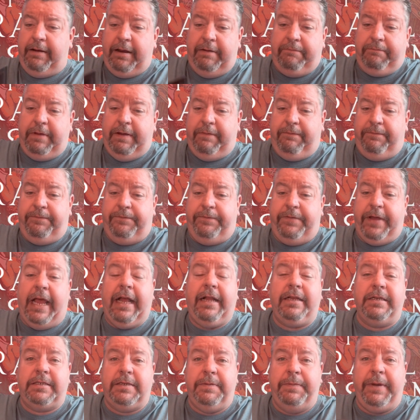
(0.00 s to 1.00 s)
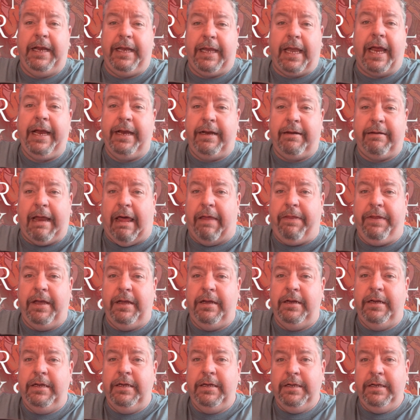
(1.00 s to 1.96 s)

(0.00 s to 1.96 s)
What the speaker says: It feels to me like leather.